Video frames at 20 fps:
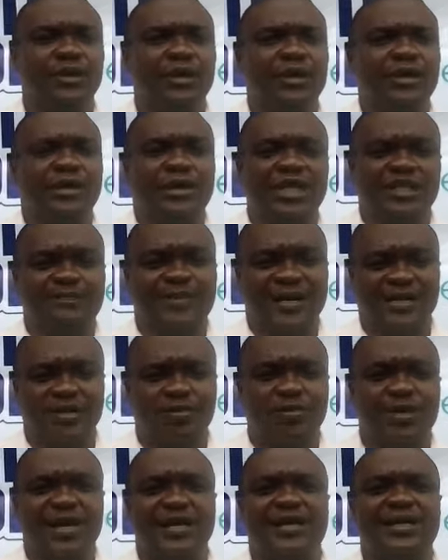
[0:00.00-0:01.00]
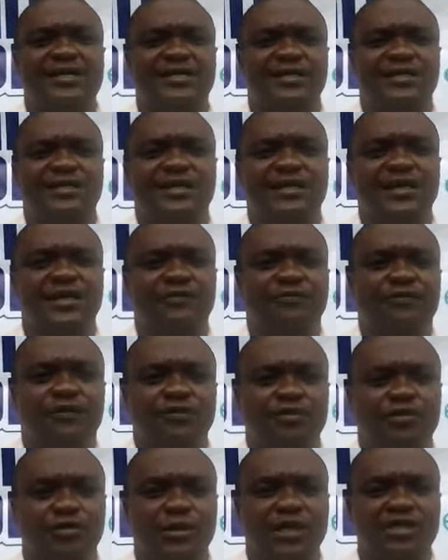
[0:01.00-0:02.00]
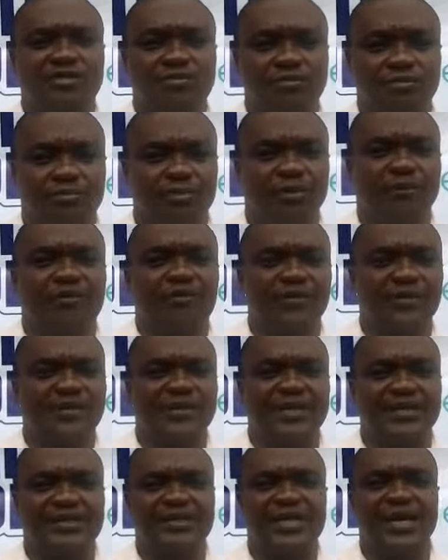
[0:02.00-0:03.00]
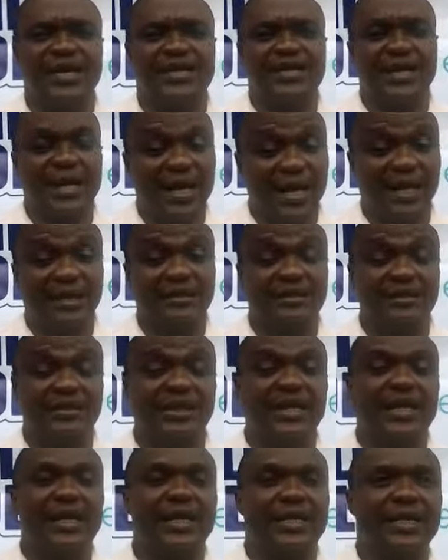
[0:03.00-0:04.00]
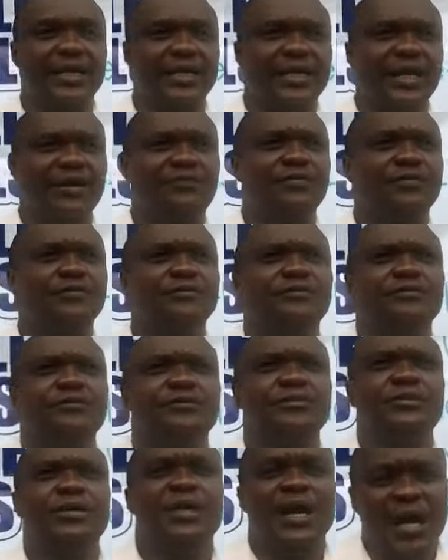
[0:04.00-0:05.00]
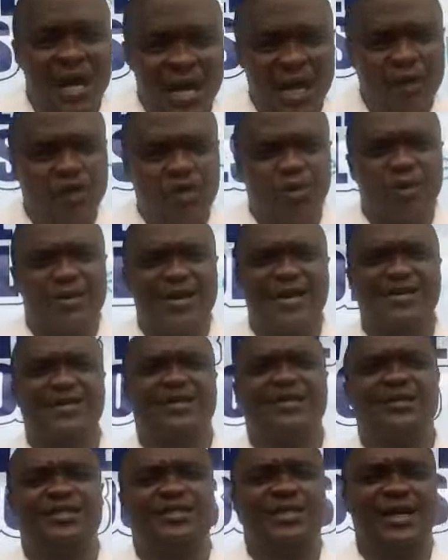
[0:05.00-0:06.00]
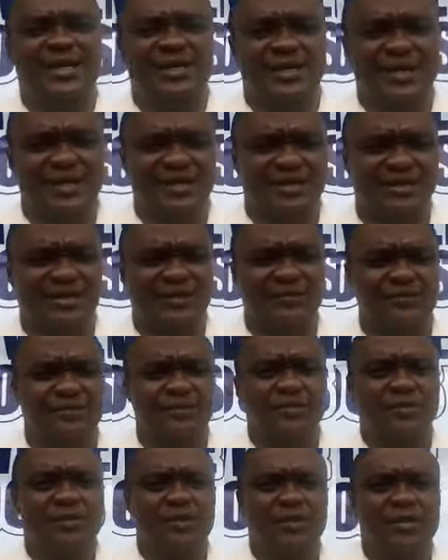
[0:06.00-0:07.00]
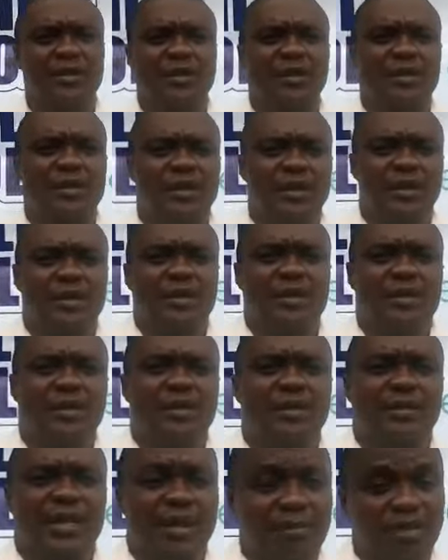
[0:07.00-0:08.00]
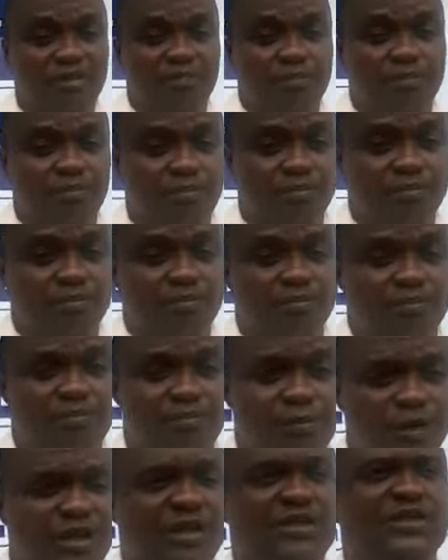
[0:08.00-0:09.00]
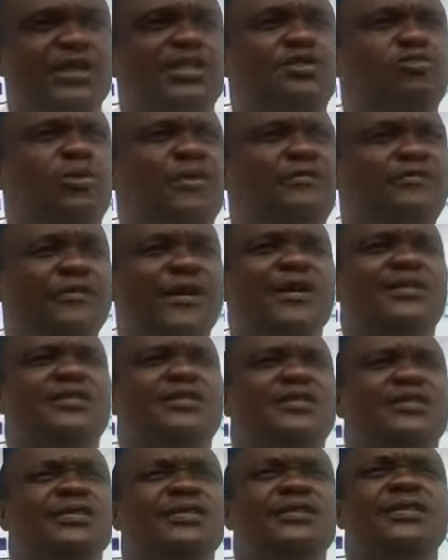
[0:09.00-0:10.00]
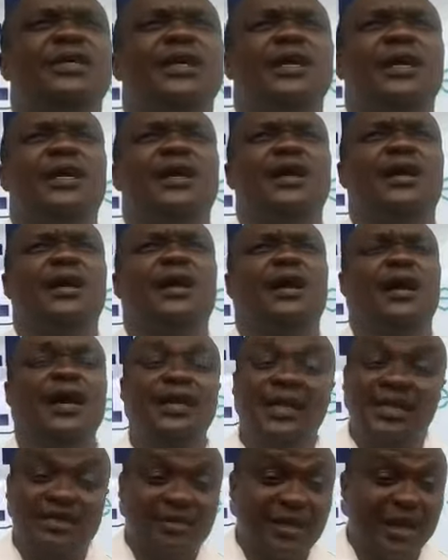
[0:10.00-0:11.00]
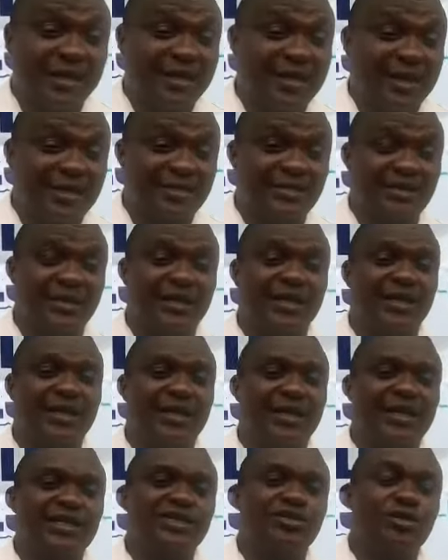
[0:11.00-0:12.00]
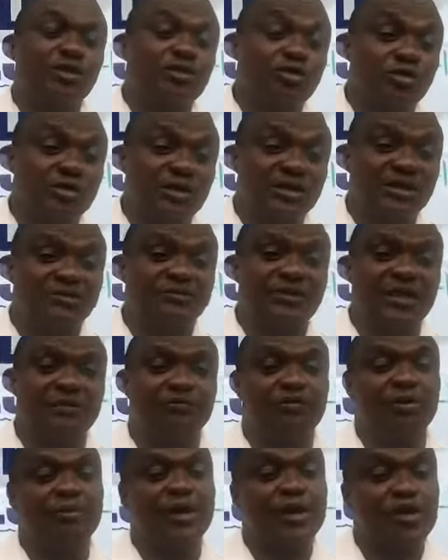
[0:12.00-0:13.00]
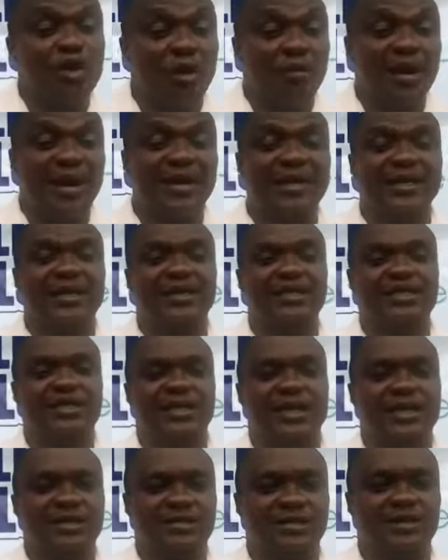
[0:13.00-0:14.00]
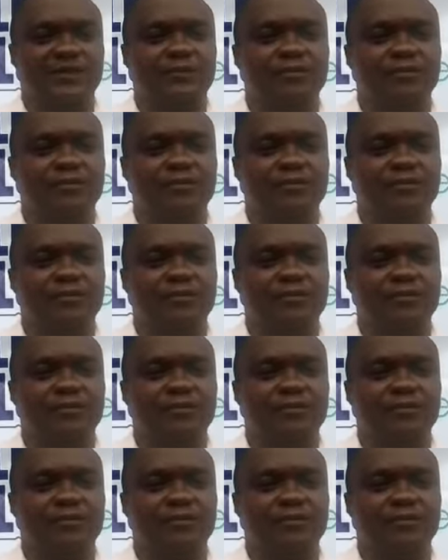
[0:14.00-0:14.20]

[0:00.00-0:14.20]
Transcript: This particular lesson is for students both in year 10 and year 11. How do we write a literary essay? Let me put it this way first. A literary essay is not too different from a normal English essay.